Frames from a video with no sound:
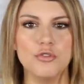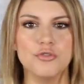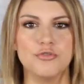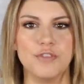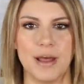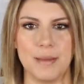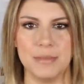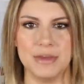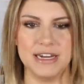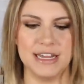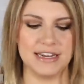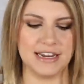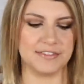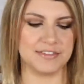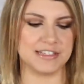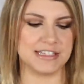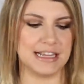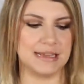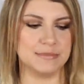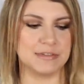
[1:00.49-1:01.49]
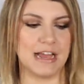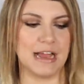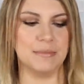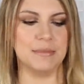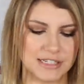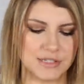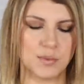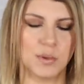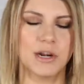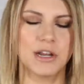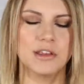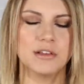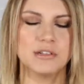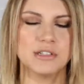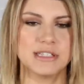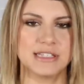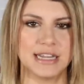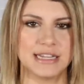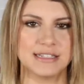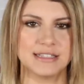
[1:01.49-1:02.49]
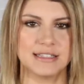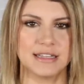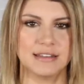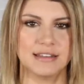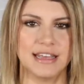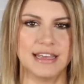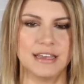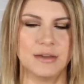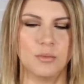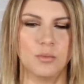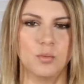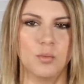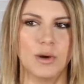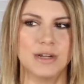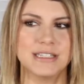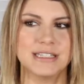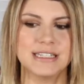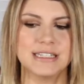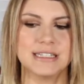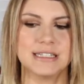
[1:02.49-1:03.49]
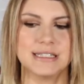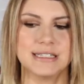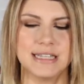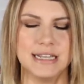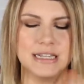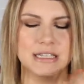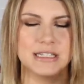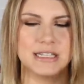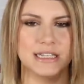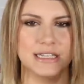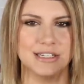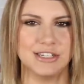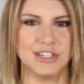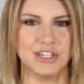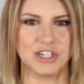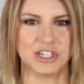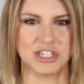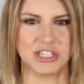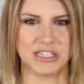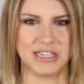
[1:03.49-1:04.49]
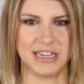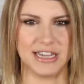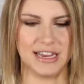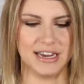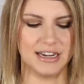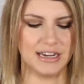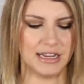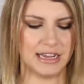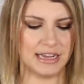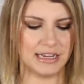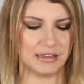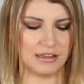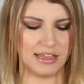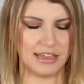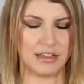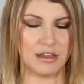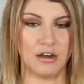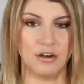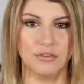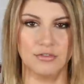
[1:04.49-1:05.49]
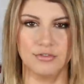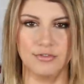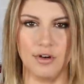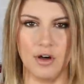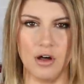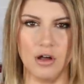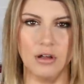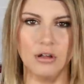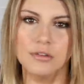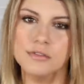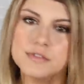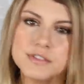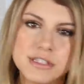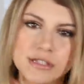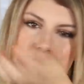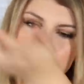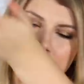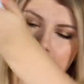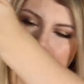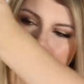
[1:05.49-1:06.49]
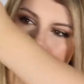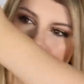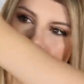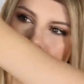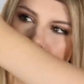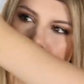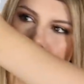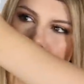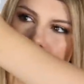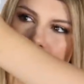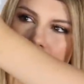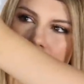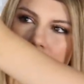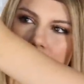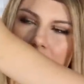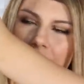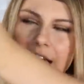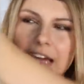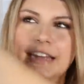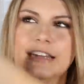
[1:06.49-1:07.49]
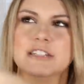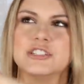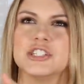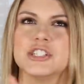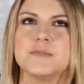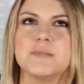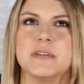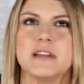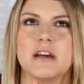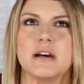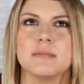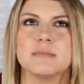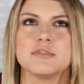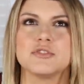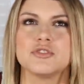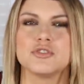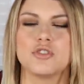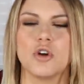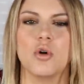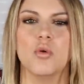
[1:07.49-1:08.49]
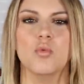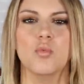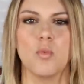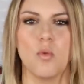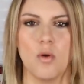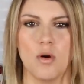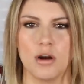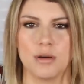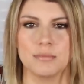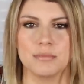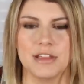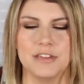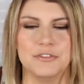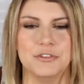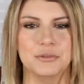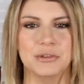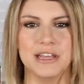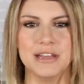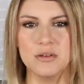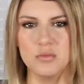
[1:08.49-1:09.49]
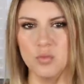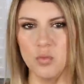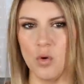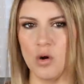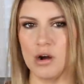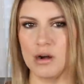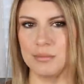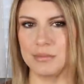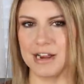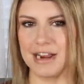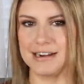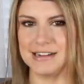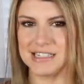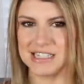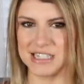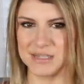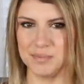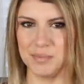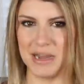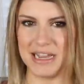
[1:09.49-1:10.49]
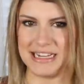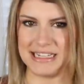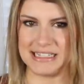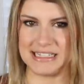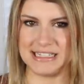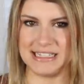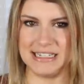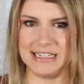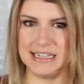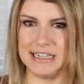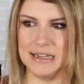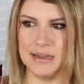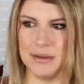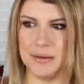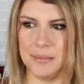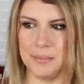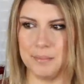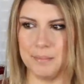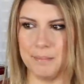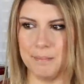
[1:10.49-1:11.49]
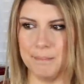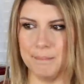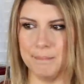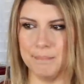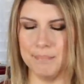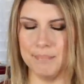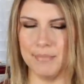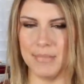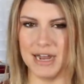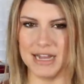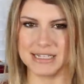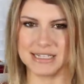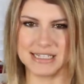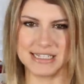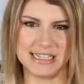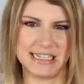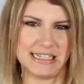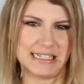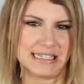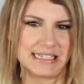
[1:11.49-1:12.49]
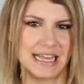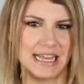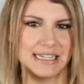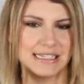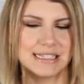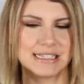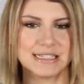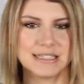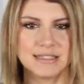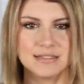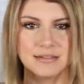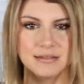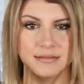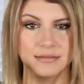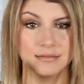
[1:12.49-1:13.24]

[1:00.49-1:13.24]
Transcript: feminine at the same time. It's one of those scents that like once it sinks into your skin, it like evolves and it just becomes so warm. If you like warm, kind of spicy, musky scents,